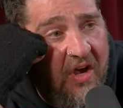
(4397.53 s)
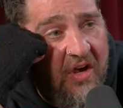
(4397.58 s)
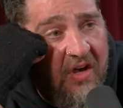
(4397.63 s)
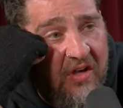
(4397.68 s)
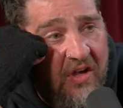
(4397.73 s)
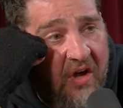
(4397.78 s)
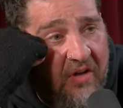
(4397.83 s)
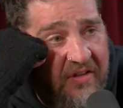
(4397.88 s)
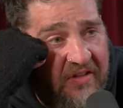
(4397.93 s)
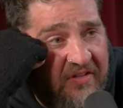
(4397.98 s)

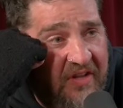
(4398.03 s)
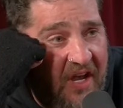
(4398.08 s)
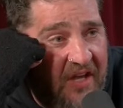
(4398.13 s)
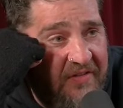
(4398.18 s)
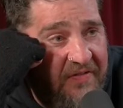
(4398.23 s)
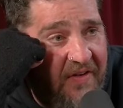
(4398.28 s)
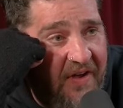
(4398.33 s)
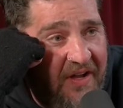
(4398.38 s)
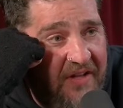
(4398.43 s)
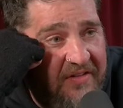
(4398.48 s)
yo, these
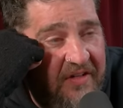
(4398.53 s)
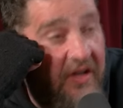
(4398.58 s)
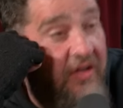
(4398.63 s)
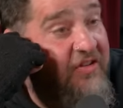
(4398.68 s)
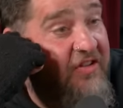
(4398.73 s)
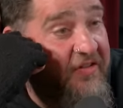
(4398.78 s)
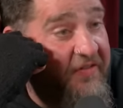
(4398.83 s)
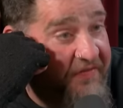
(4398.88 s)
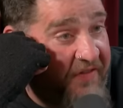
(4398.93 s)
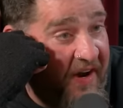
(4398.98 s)
guys fucking say,
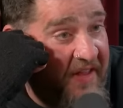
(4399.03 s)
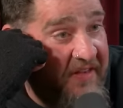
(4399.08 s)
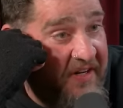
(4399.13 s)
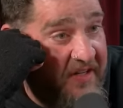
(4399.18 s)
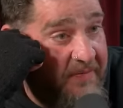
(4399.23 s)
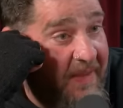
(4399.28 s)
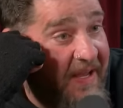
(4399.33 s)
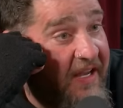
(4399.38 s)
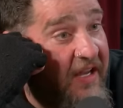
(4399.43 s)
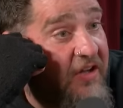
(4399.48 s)
because it's a friend and
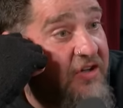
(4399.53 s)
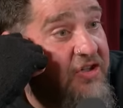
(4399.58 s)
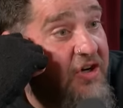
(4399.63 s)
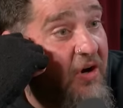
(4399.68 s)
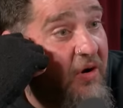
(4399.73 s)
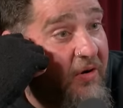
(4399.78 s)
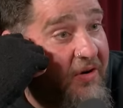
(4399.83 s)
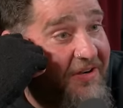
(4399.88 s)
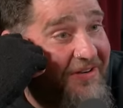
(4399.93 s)
he's making a joke.